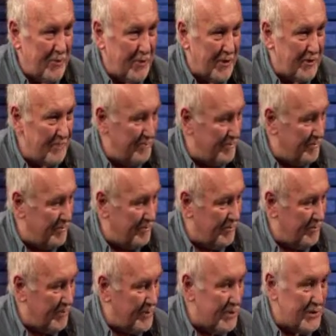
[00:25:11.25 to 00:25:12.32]
but
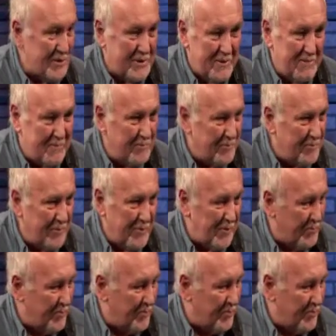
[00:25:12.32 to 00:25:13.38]
just
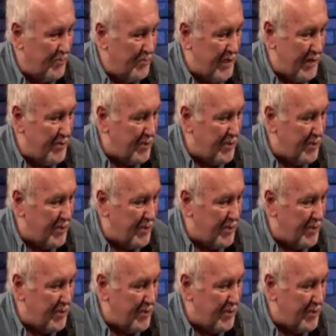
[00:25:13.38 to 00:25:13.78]
be